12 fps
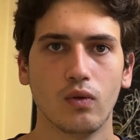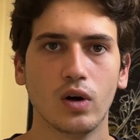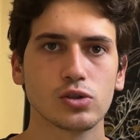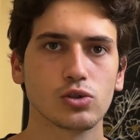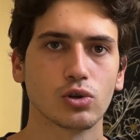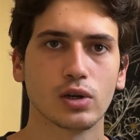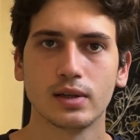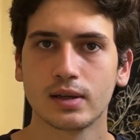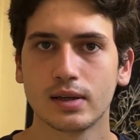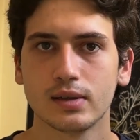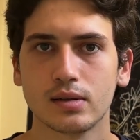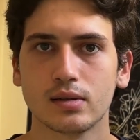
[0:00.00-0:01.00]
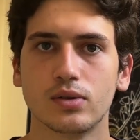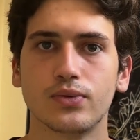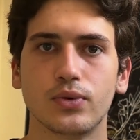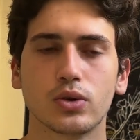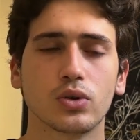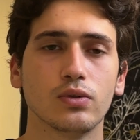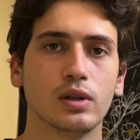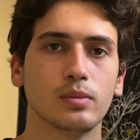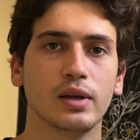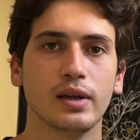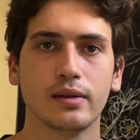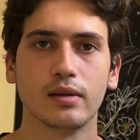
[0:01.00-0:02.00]
Once you click it, the photo will
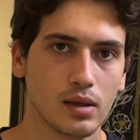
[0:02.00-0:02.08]
be hidden.